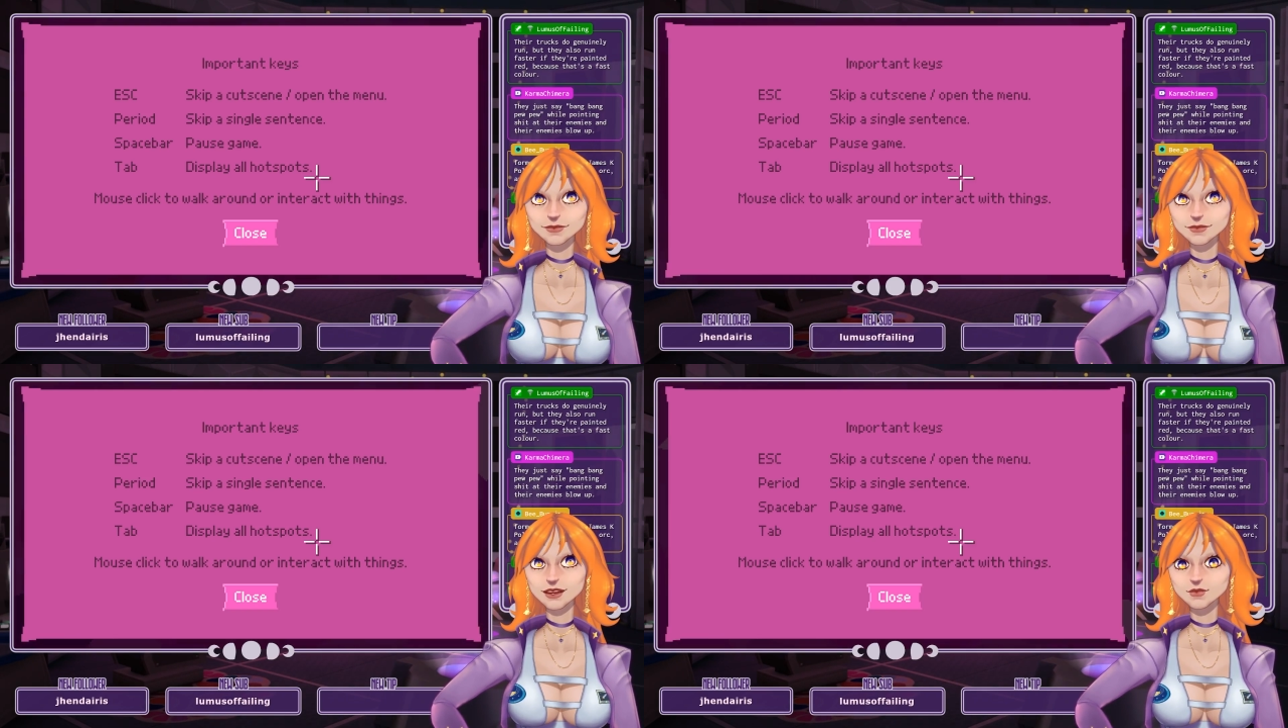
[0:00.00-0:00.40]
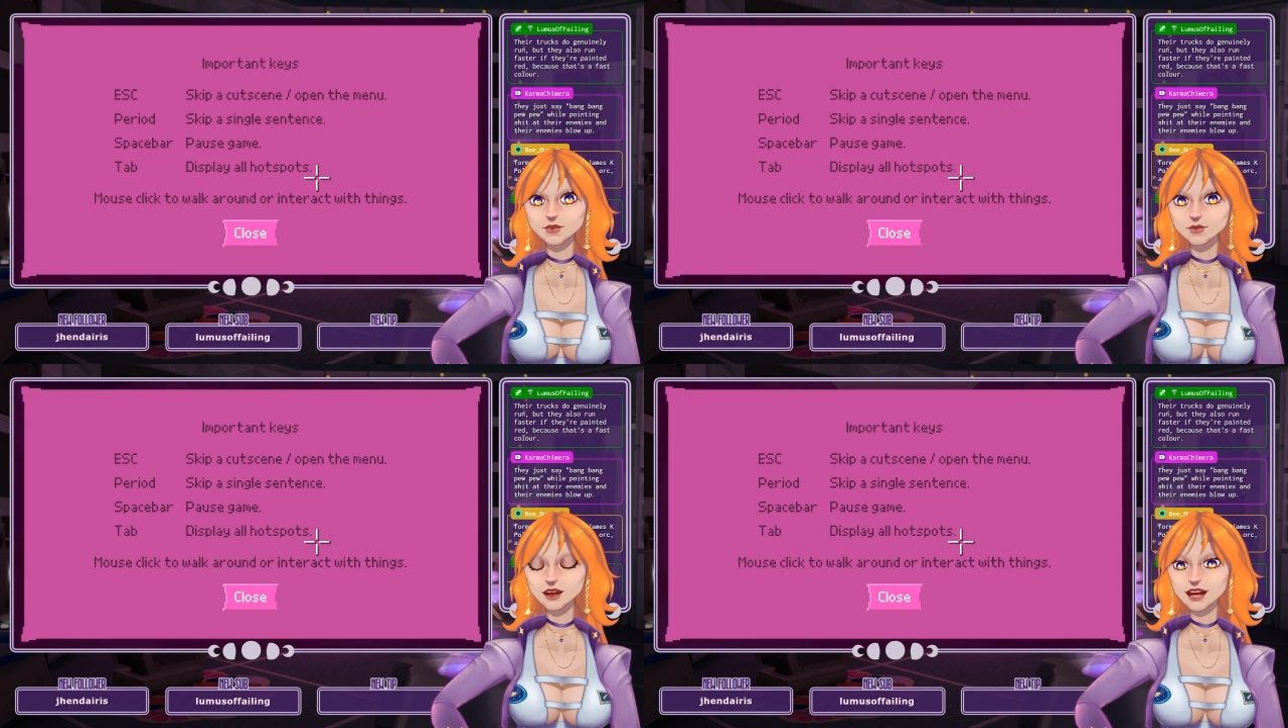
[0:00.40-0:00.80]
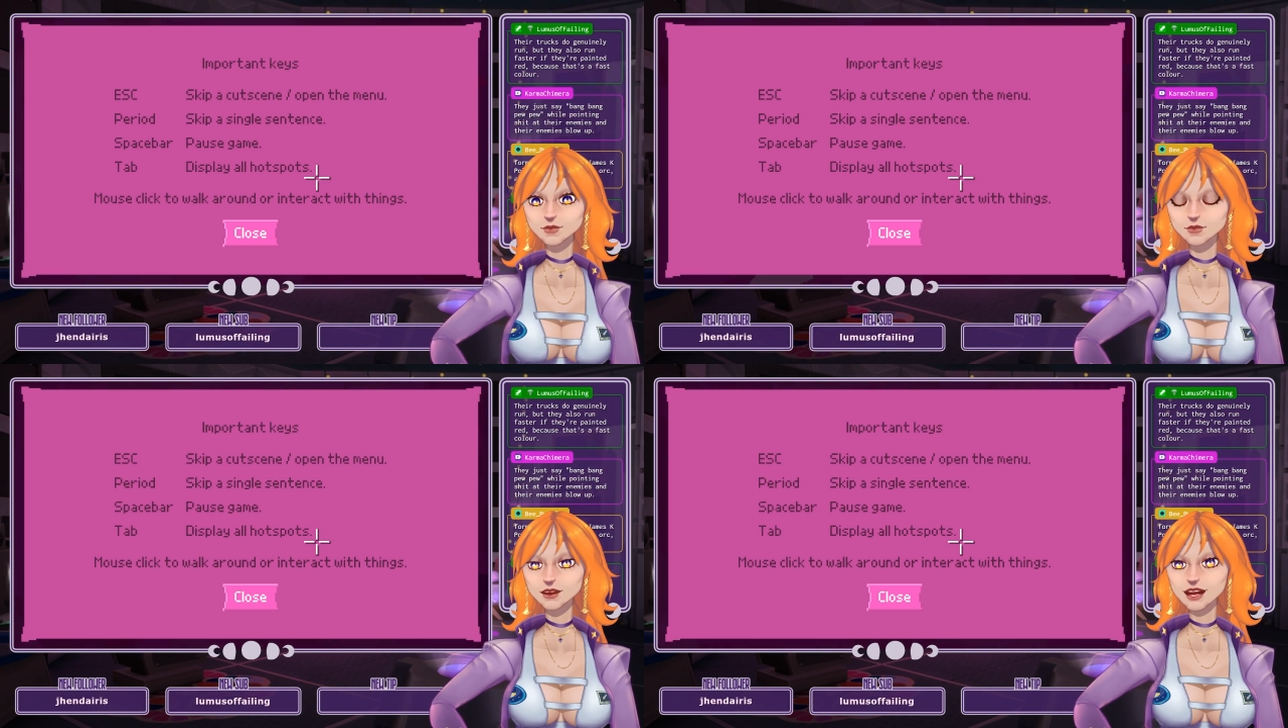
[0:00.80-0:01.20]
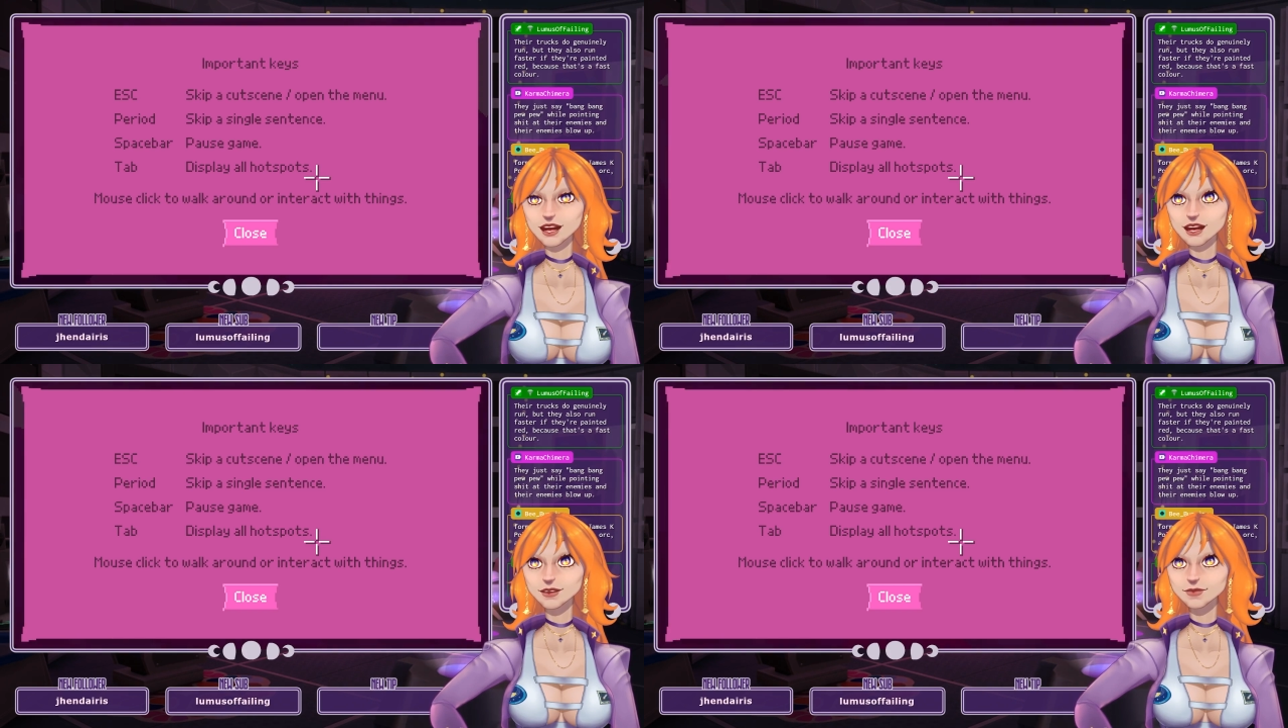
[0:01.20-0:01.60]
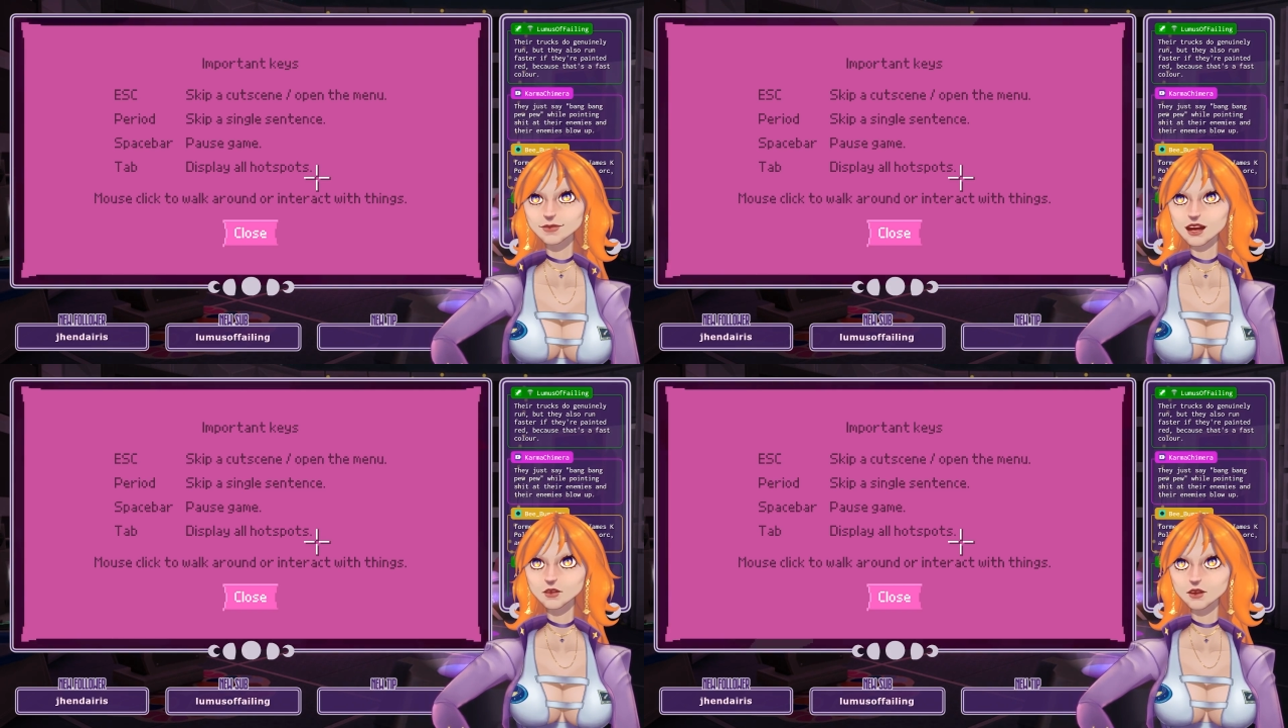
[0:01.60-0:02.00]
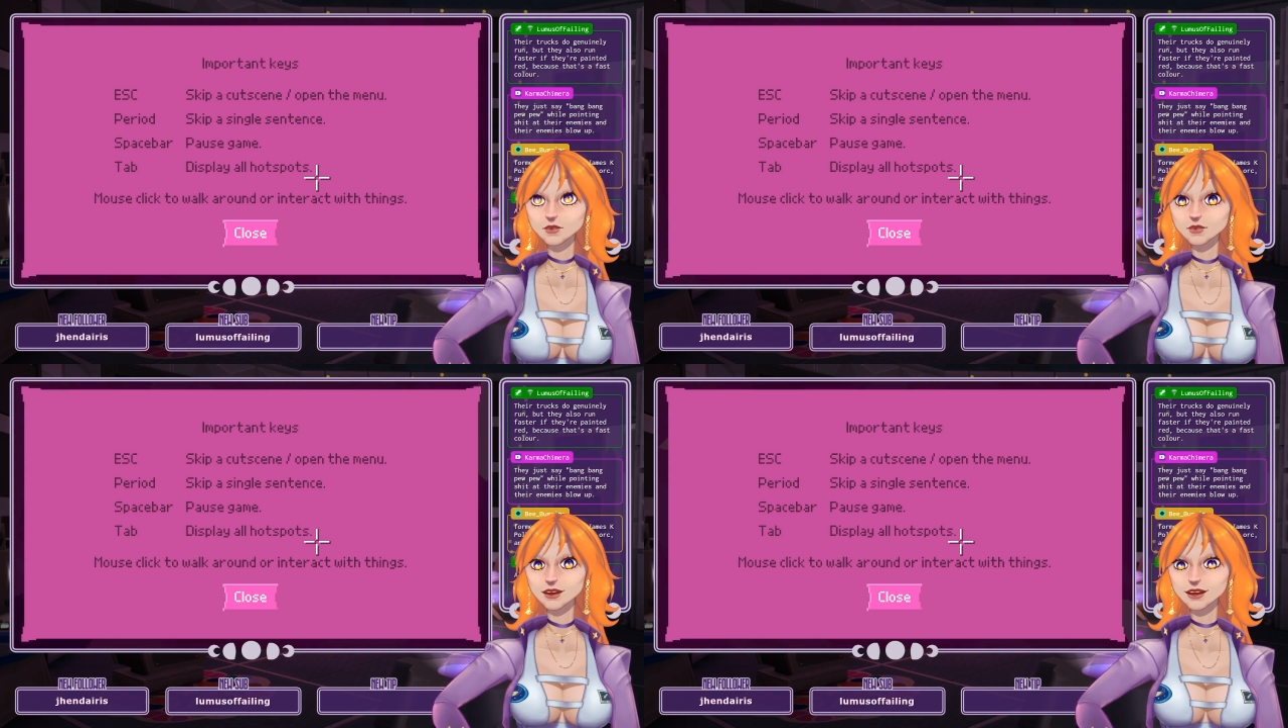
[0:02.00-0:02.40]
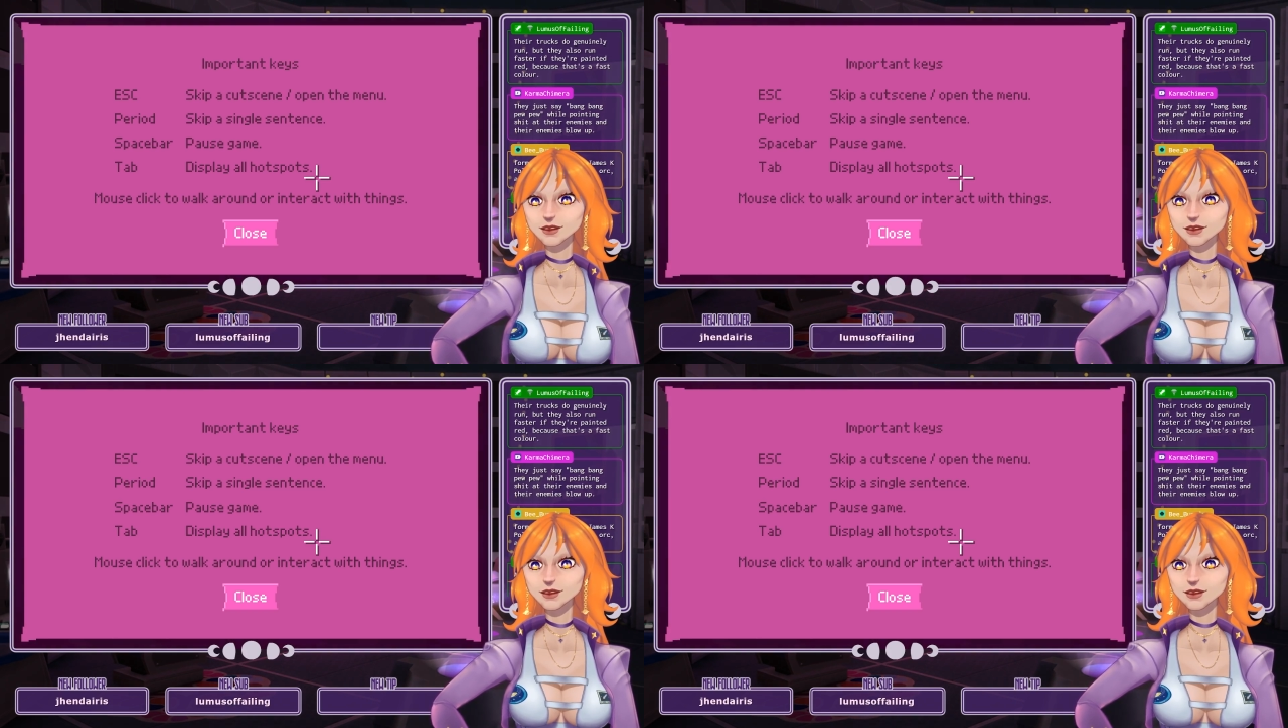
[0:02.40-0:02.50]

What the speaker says: adventure game. And I'm wondering